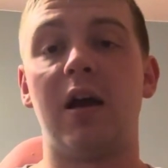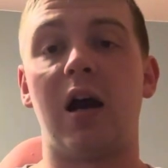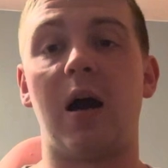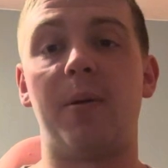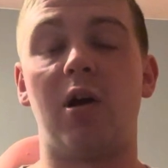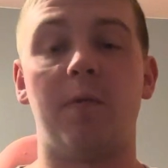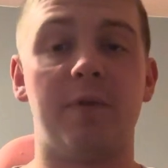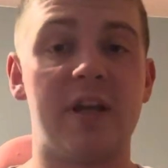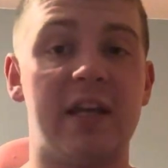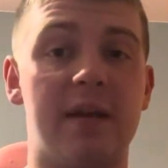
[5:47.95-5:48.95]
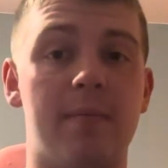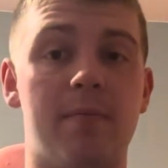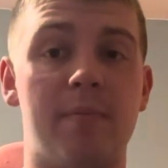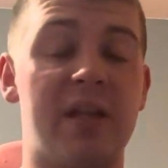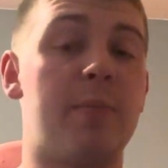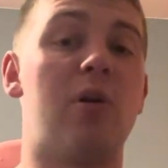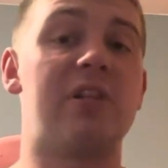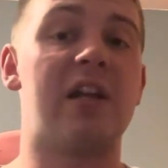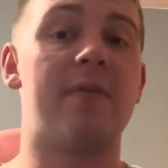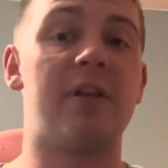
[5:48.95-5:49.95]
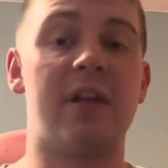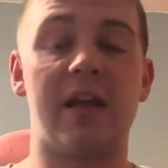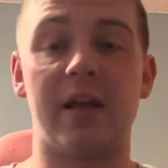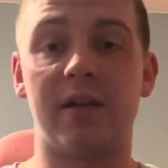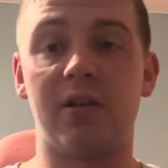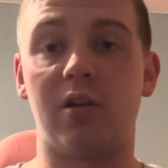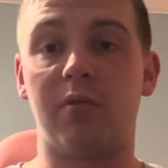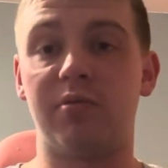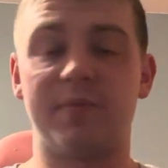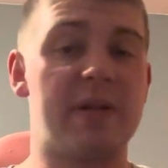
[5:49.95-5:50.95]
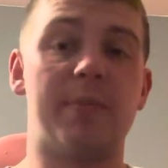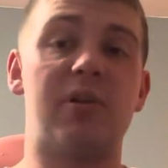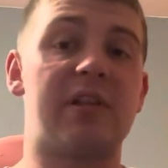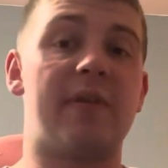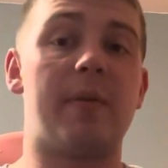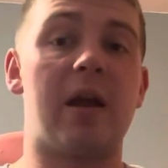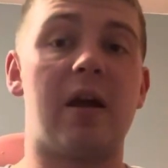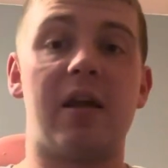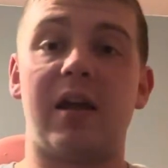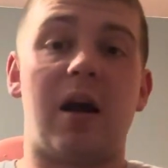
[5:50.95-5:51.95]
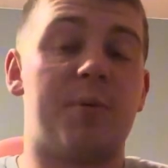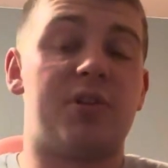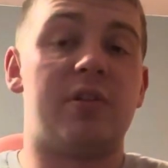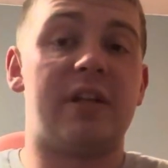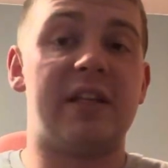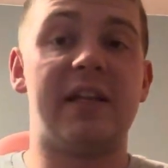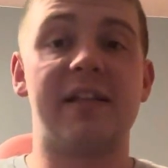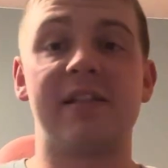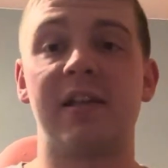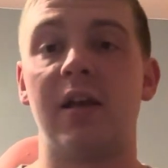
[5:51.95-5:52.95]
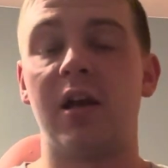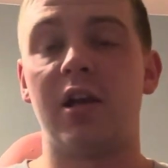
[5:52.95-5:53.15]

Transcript: And hopefully he can make the most out of it and, just make the most out of every opportunity that he gets.